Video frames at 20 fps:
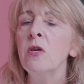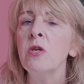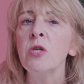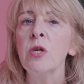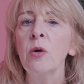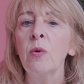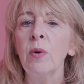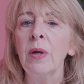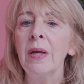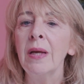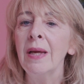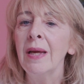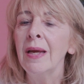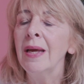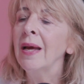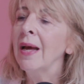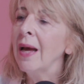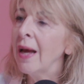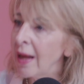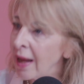So
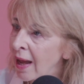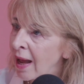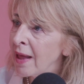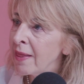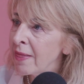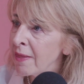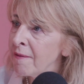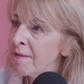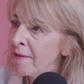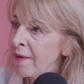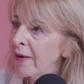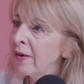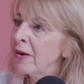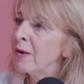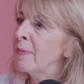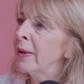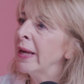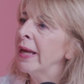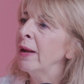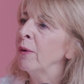at the very
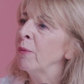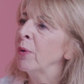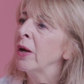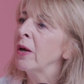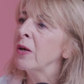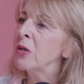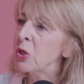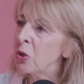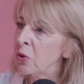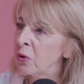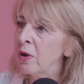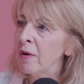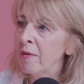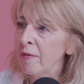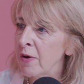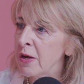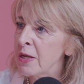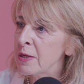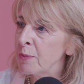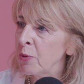beginning, when our children are
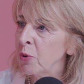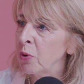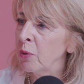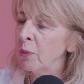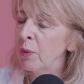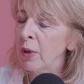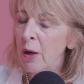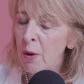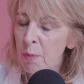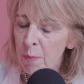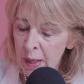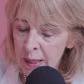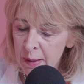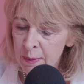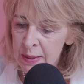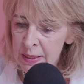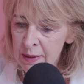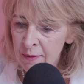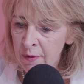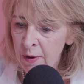first born, when our
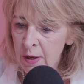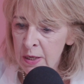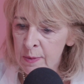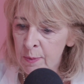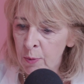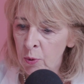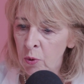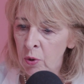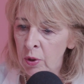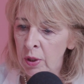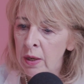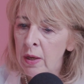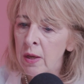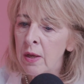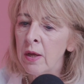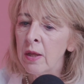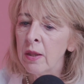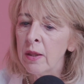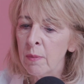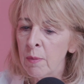babies are first born,
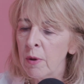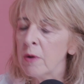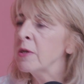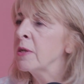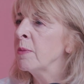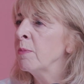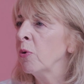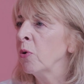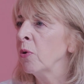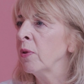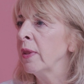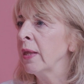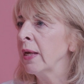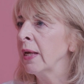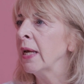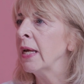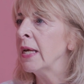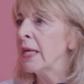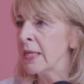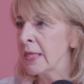the most important
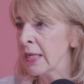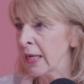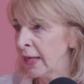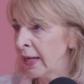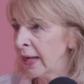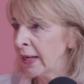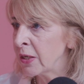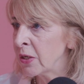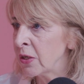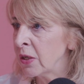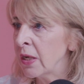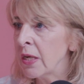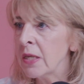thing is connection.